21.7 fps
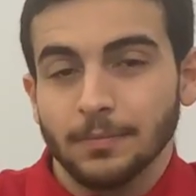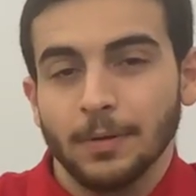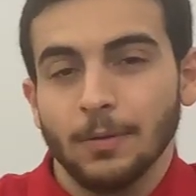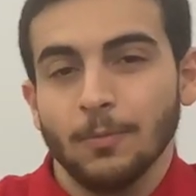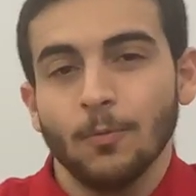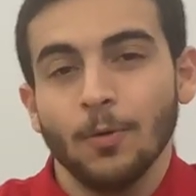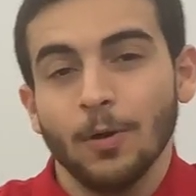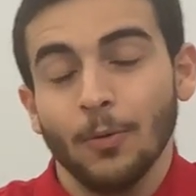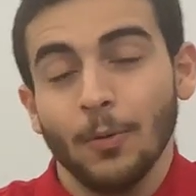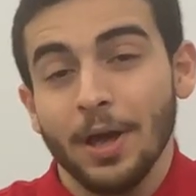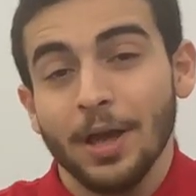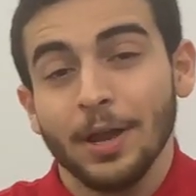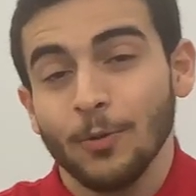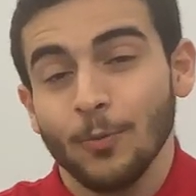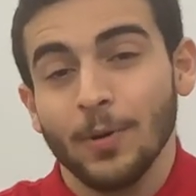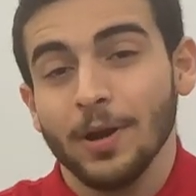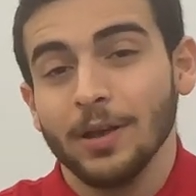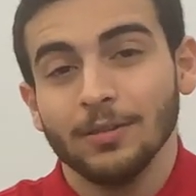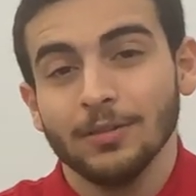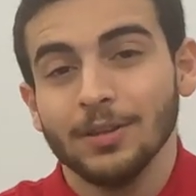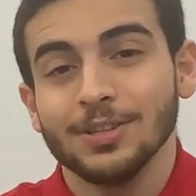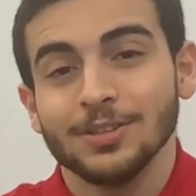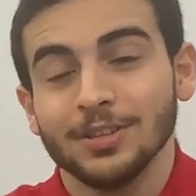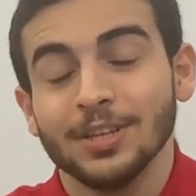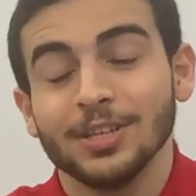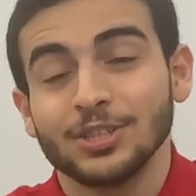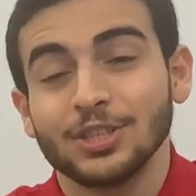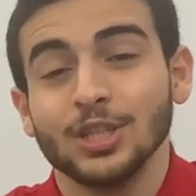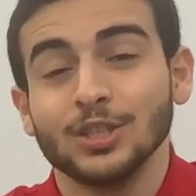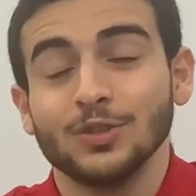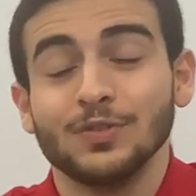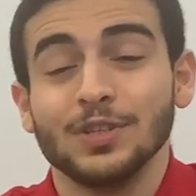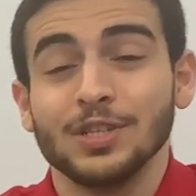Well, anyway, let's
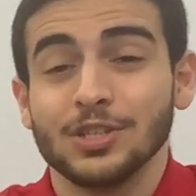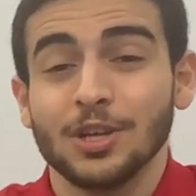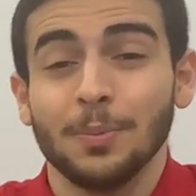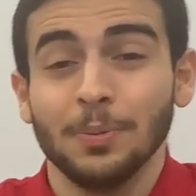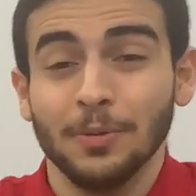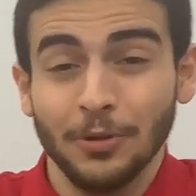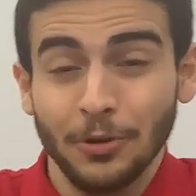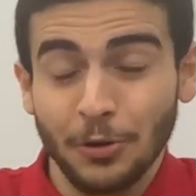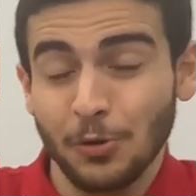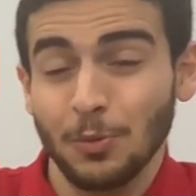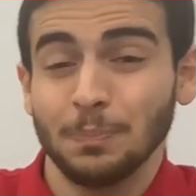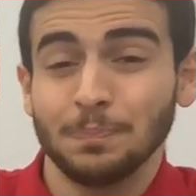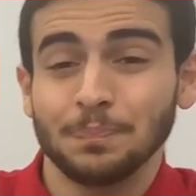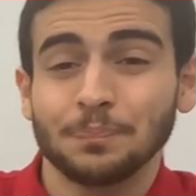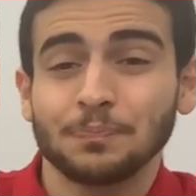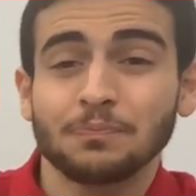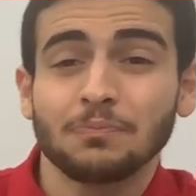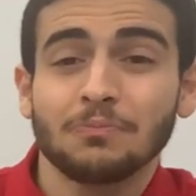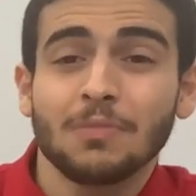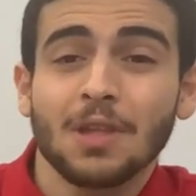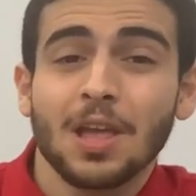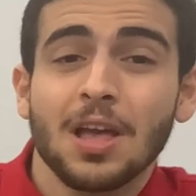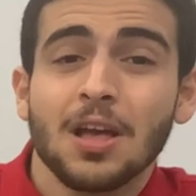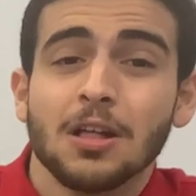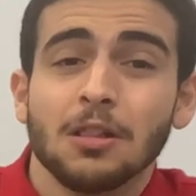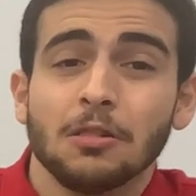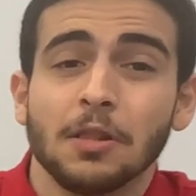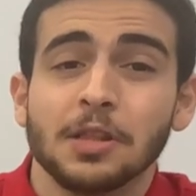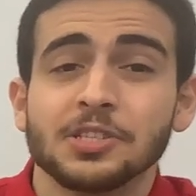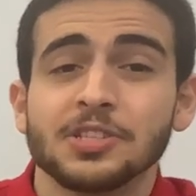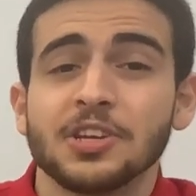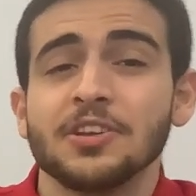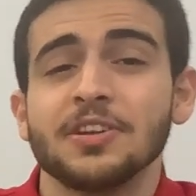change things up a little.
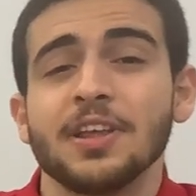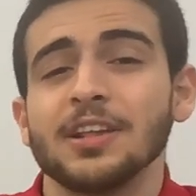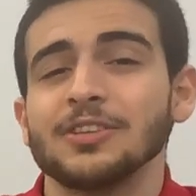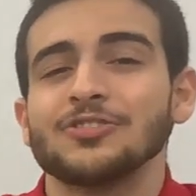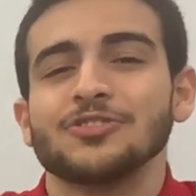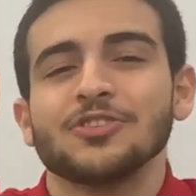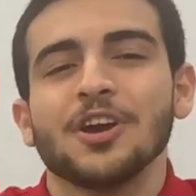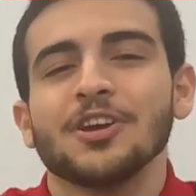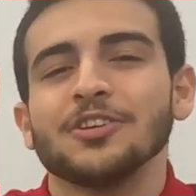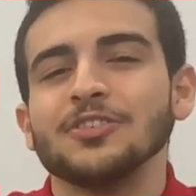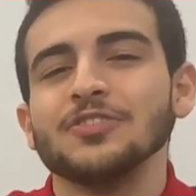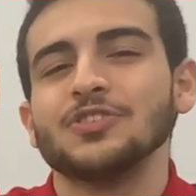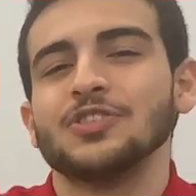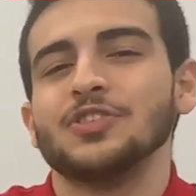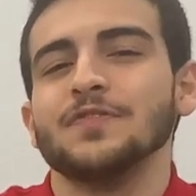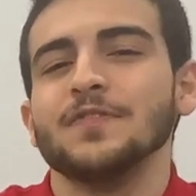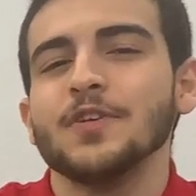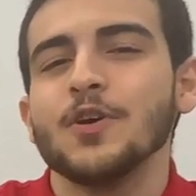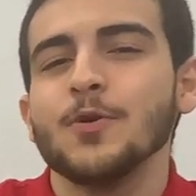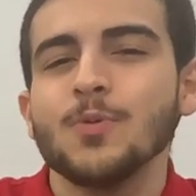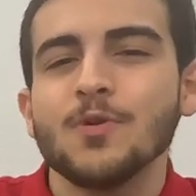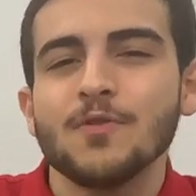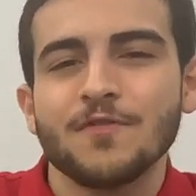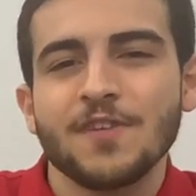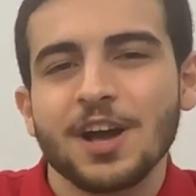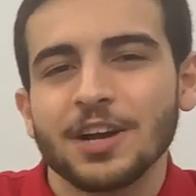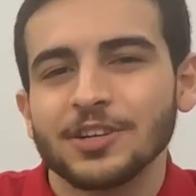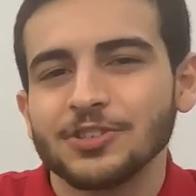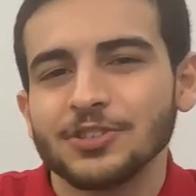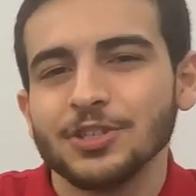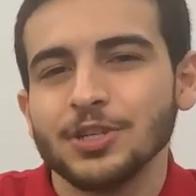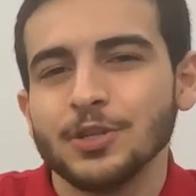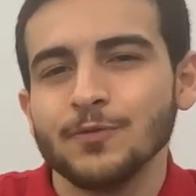Let's say that scientists develop a
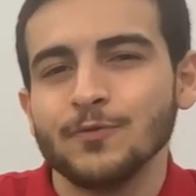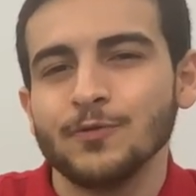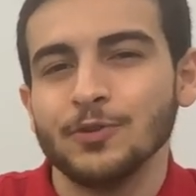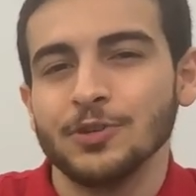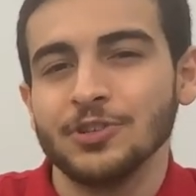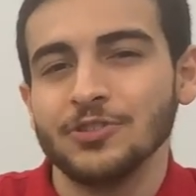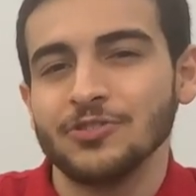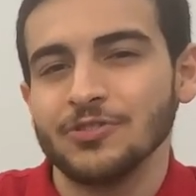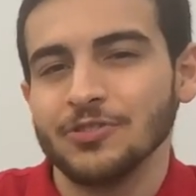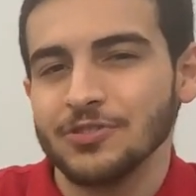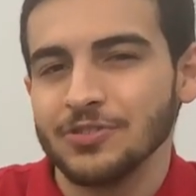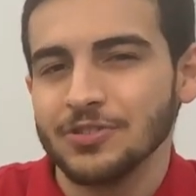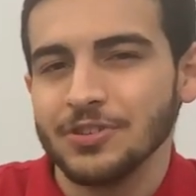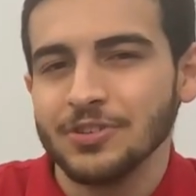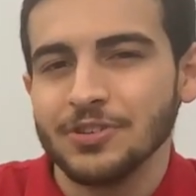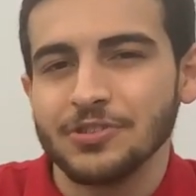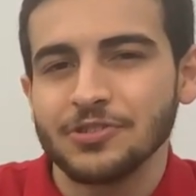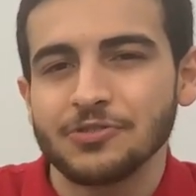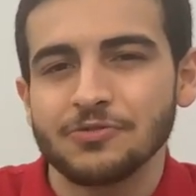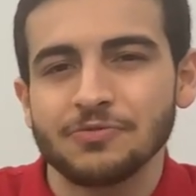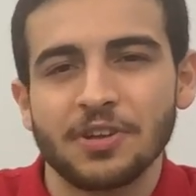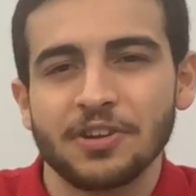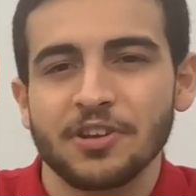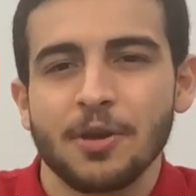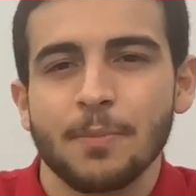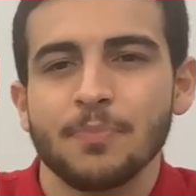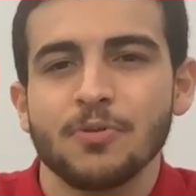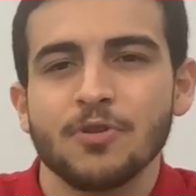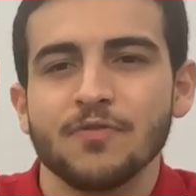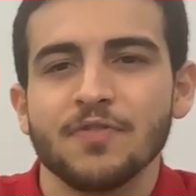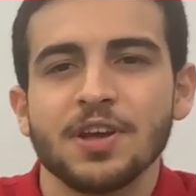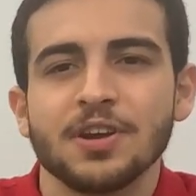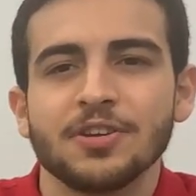vaccine for this disease that can
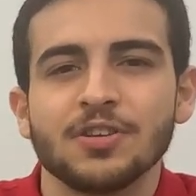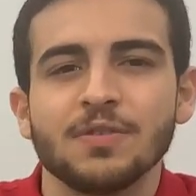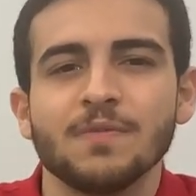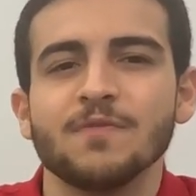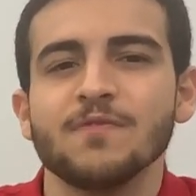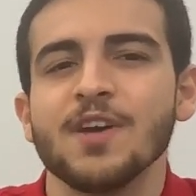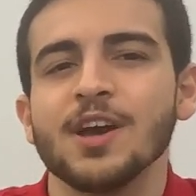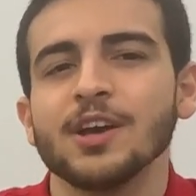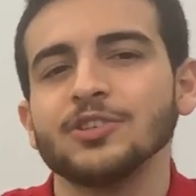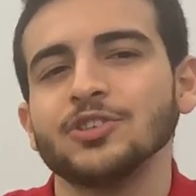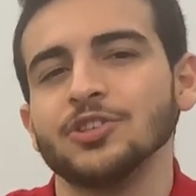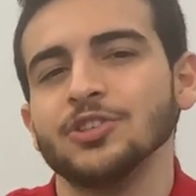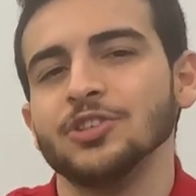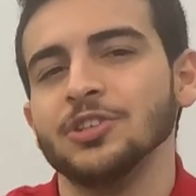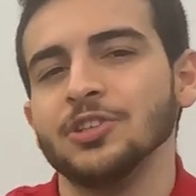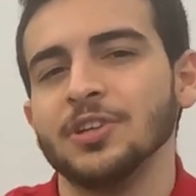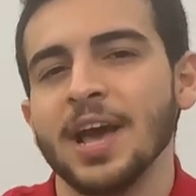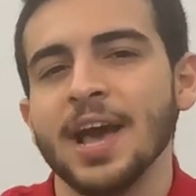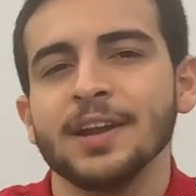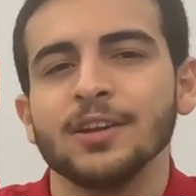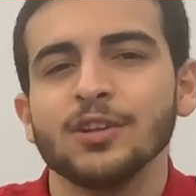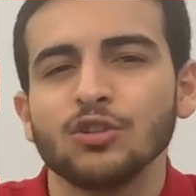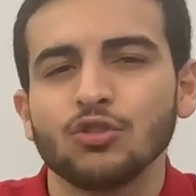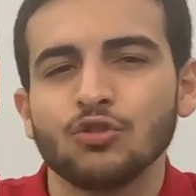prevent the infection and the